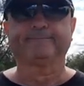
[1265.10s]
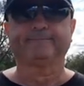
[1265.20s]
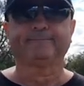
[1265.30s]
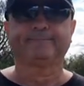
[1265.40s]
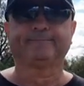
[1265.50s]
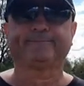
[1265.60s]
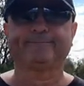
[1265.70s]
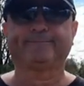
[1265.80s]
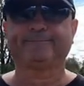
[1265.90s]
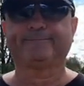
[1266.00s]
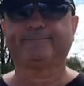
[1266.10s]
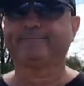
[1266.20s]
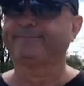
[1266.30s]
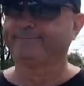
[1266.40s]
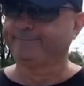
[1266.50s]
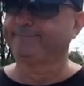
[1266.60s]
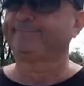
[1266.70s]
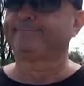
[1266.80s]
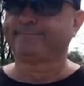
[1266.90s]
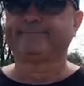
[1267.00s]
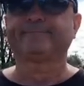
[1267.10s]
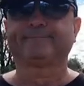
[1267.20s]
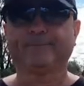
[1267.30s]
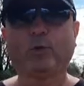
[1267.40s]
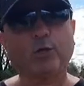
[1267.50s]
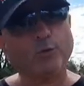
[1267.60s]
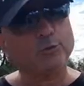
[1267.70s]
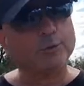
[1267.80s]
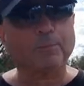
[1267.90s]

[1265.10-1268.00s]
Thanks, John. Well, I cooked your